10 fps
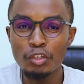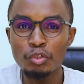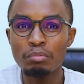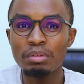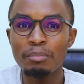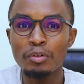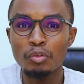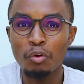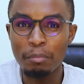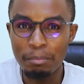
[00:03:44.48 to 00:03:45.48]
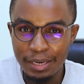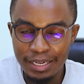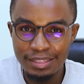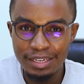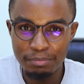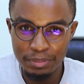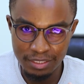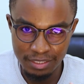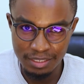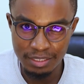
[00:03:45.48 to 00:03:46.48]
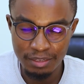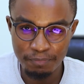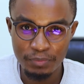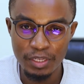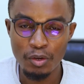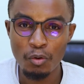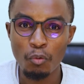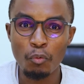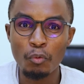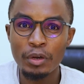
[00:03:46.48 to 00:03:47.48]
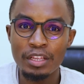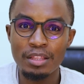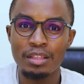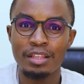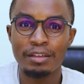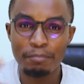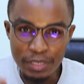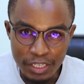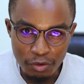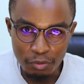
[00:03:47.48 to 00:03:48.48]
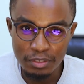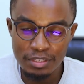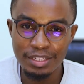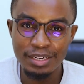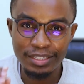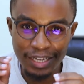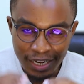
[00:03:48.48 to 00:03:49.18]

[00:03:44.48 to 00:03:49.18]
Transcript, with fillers: you should be able to combine that PTC with the B-rolls that